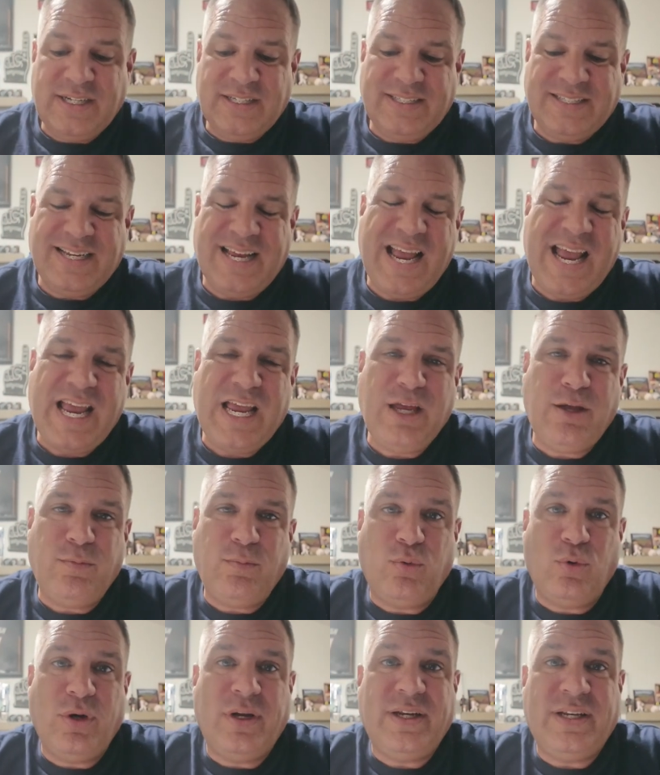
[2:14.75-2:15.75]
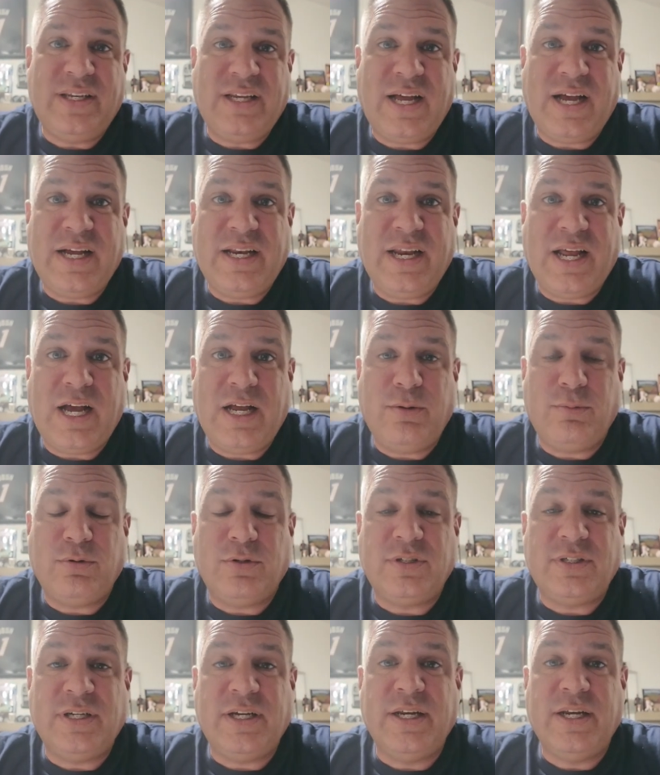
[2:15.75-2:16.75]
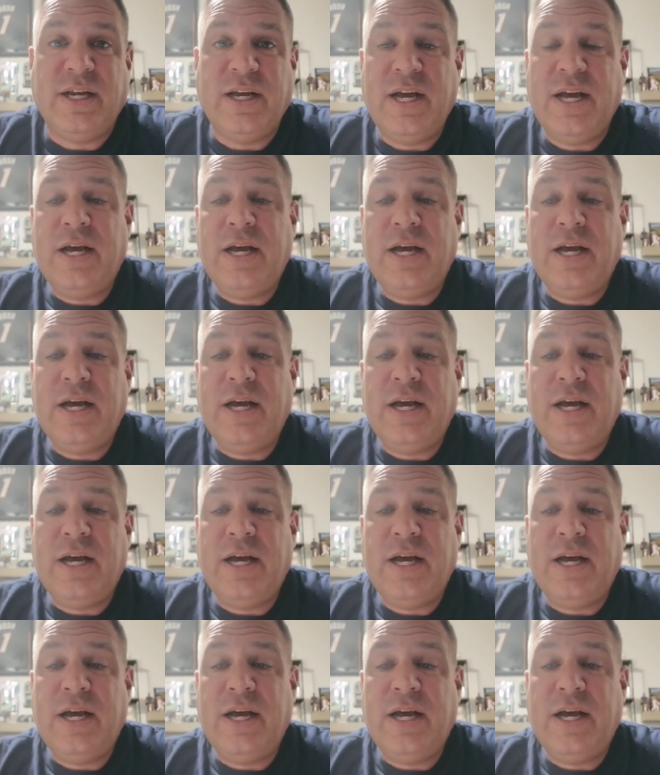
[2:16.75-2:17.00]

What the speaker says: to 8.99%.